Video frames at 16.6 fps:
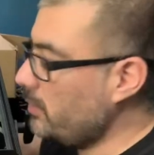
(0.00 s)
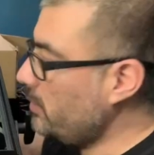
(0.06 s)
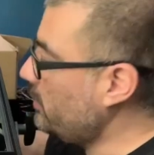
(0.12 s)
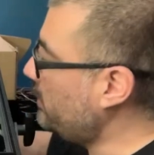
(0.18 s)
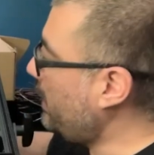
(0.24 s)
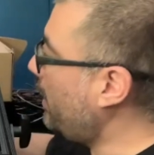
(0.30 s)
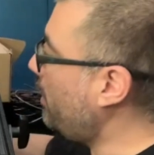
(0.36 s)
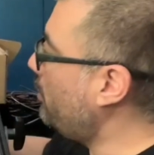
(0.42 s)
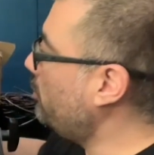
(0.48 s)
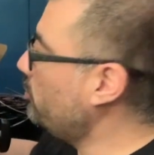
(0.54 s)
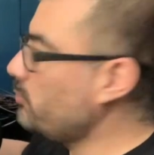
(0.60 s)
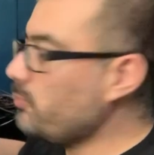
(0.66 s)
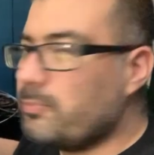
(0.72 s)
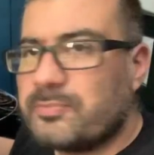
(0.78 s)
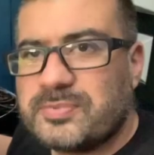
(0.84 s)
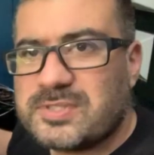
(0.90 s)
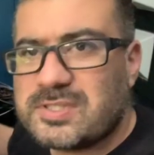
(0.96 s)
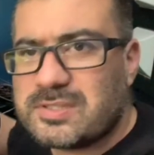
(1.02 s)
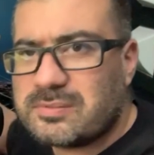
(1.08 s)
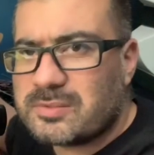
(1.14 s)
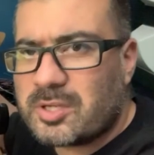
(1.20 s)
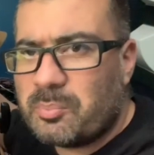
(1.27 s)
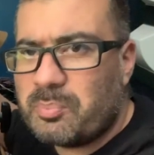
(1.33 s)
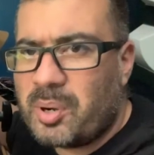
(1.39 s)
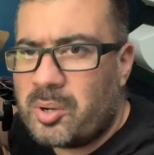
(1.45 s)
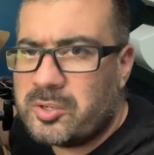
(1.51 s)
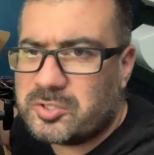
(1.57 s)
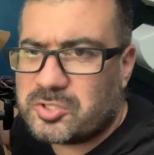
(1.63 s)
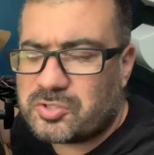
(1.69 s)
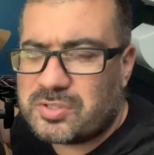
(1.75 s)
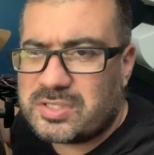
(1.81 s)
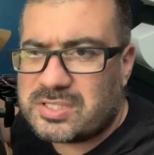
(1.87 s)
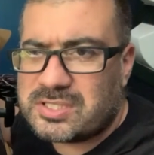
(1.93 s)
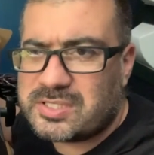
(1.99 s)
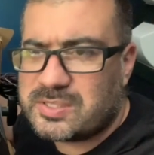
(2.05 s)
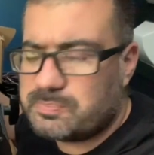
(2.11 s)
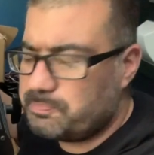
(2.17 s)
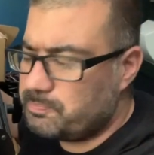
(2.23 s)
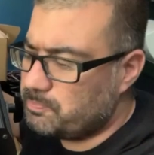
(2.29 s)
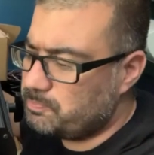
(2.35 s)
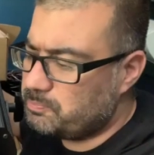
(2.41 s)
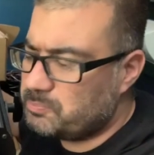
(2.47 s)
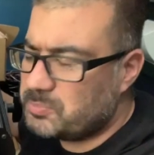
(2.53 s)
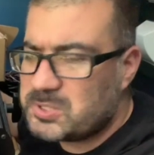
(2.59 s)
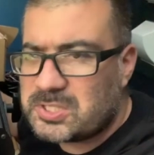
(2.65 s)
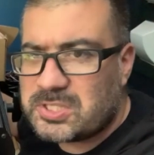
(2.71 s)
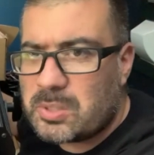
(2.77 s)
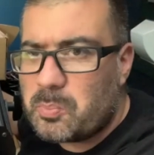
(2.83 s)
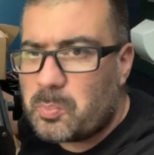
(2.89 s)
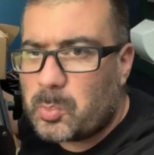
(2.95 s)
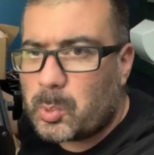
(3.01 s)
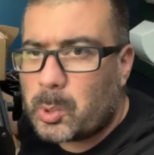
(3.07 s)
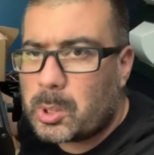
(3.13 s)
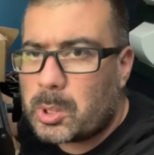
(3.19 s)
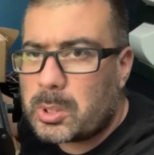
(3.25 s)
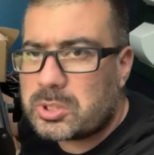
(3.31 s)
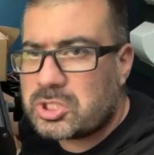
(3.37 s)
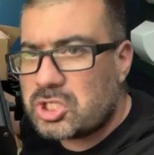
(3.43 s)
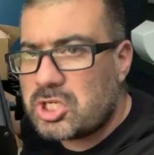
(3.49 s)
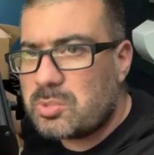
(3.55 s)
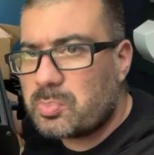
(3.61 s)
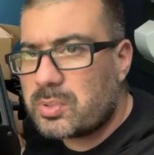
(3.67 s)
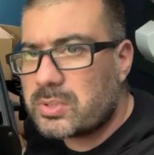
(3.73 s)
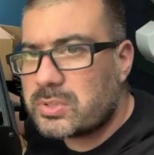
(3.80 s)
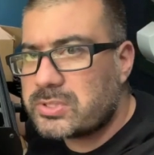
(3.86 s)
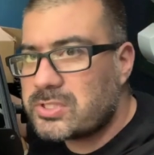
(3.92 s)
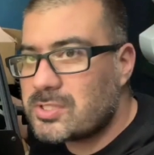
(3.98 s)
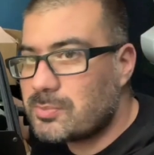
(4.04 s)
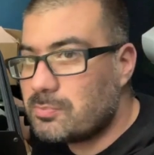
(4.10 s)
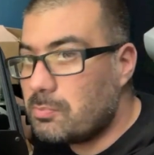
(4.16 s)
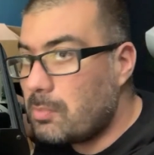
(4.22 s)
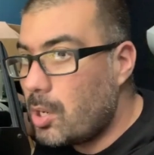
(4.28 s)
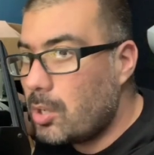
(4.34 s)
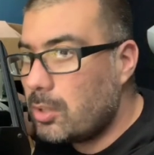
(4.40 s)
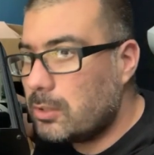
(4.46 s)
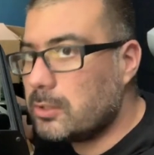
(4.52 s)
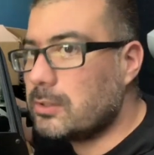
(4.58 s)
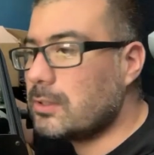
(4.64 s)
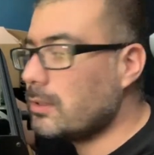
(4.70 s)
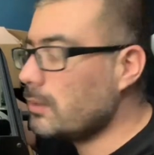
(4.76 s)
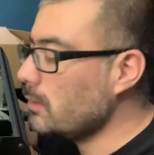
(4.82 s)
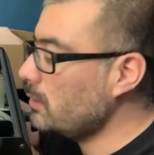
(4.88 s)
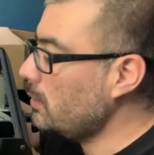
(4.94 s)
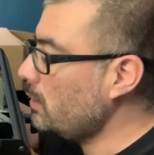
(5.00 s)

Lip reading: Now componentry is simpler, cheaper, smaller.